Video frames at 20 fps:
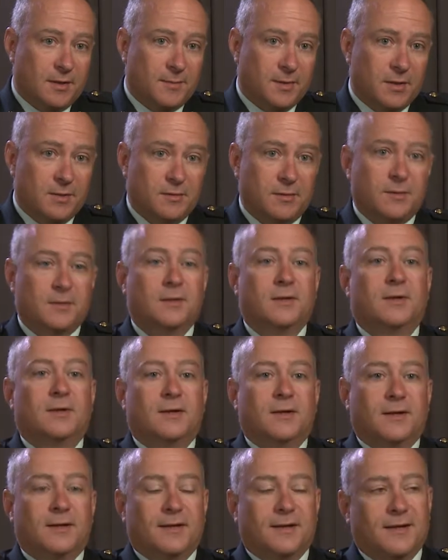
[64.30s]
about.
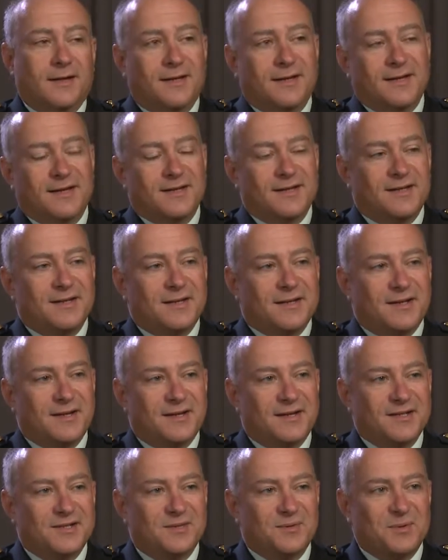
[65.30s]
And
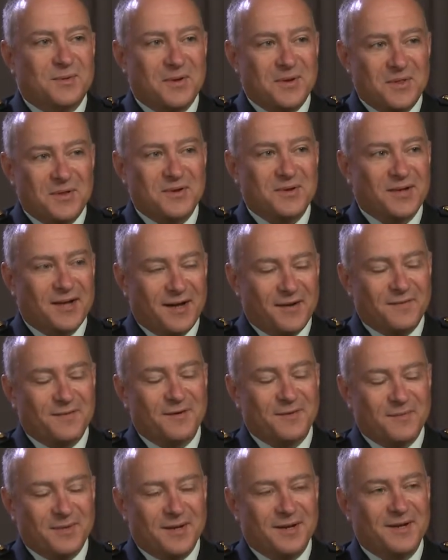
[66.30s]
so we went through that
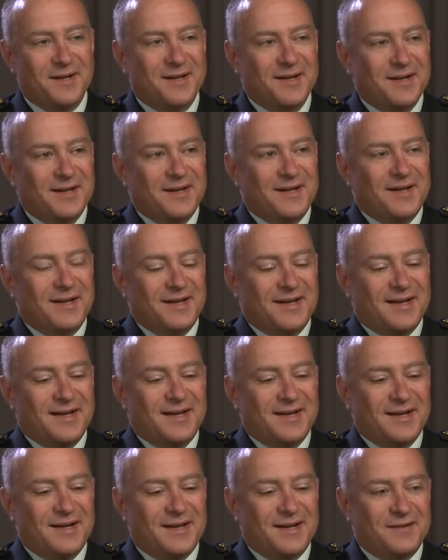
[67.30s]
for a bit.
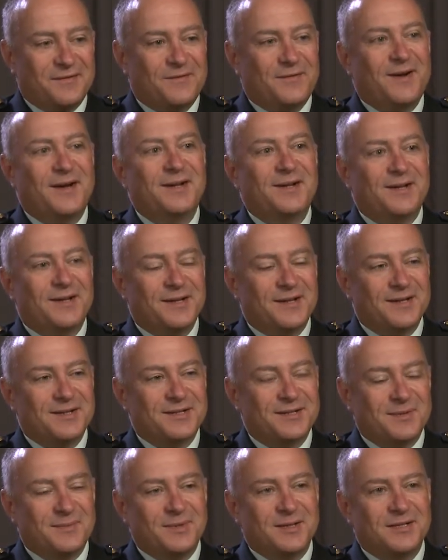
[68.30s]
And finally,
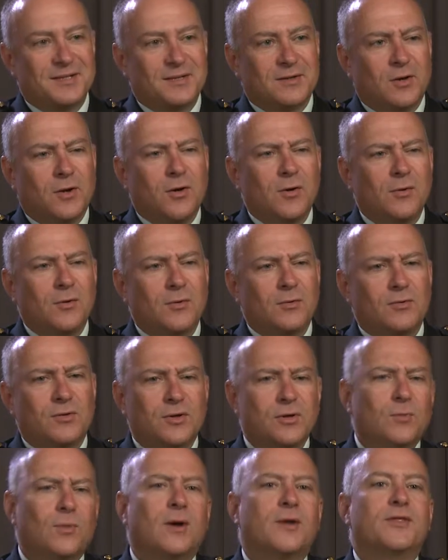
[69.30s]
somebody said, oh,
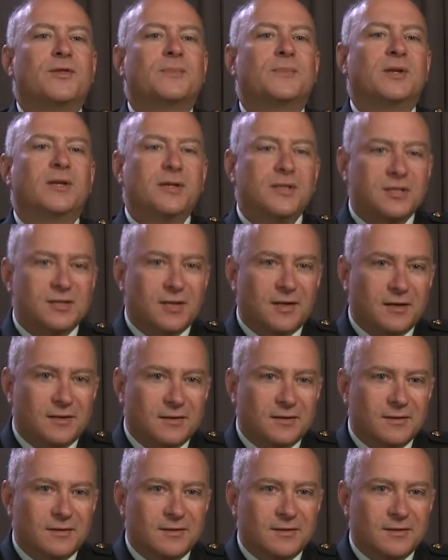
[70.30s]
you want the militia.